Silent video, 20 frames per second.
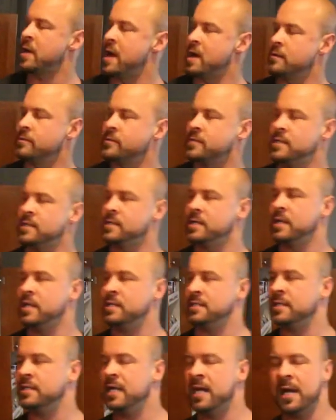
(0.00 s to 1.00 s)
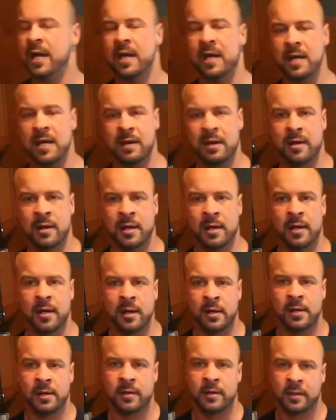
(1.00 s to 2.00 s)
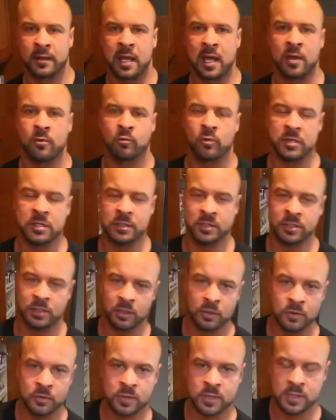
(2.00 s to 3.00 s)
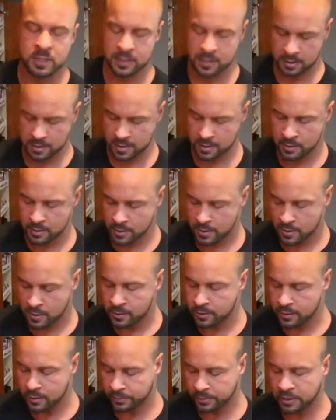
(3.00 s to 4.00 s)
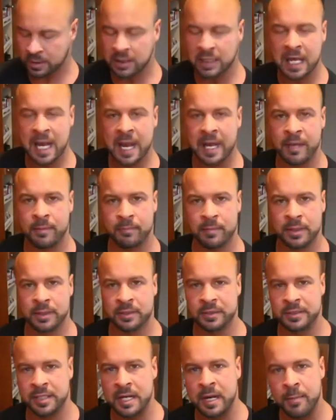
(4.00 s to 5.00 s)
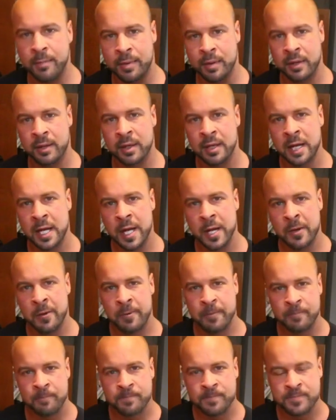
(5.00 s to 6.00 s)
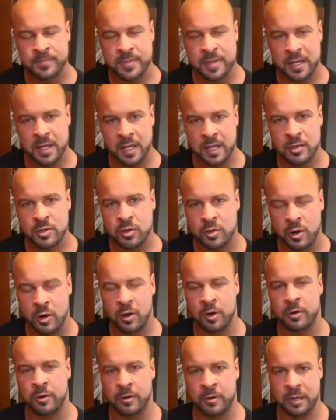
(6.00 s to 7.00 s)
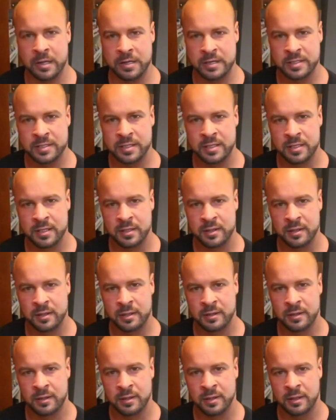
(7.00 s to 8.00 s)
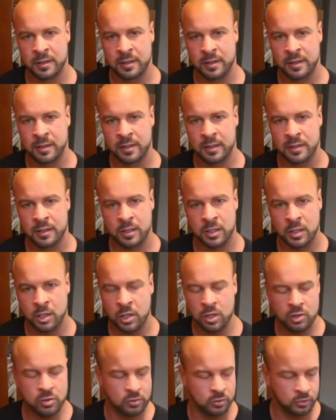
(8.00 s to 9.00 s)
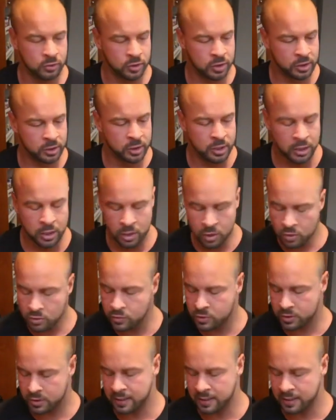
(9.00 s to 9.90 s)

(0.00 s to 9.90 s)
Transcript: ounces a day can reduce the plaque buildup in your arteries. Huge, huge